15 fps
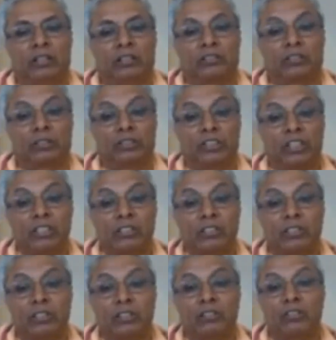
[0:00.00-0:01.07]
So
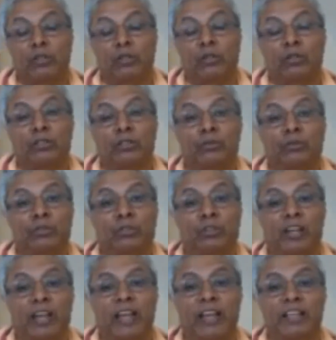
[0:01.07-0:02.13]
this Yoga Sutra
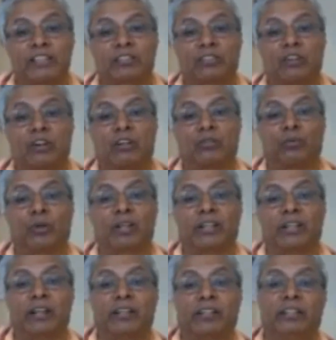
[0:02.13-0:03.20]
has got
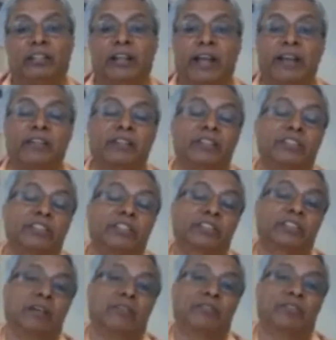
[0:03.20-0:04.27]

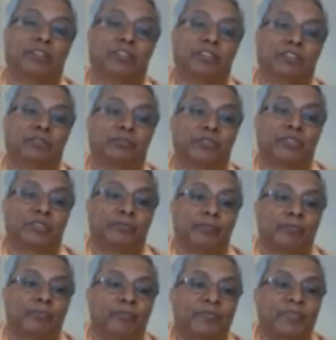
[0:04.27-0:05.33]
196 aphorisms.
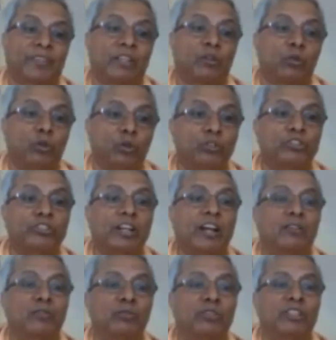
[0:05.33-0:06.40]
We will
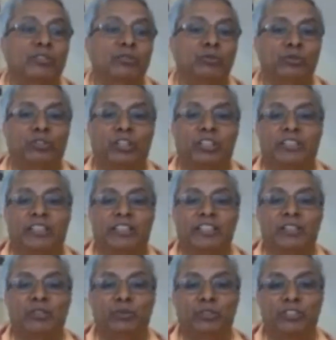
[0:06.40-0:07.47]
start with the sutras and
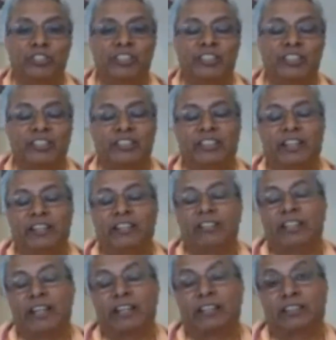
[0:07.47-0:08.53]
you will see then
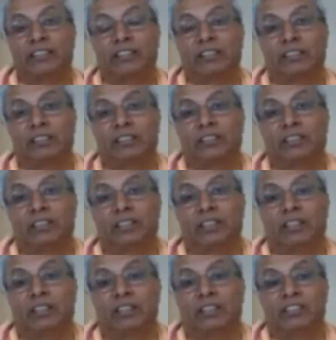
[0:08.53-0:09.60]
that uh,
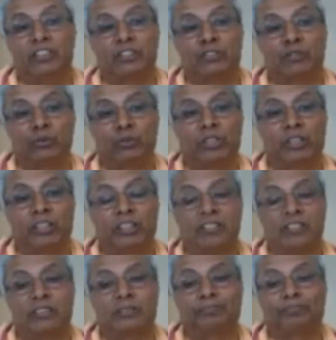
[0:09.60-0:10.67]
these
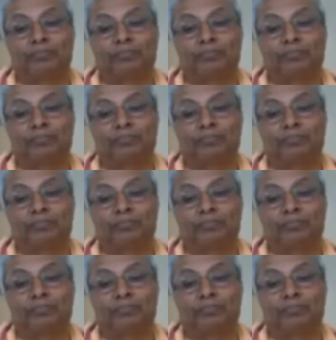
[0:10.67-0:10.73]
sutras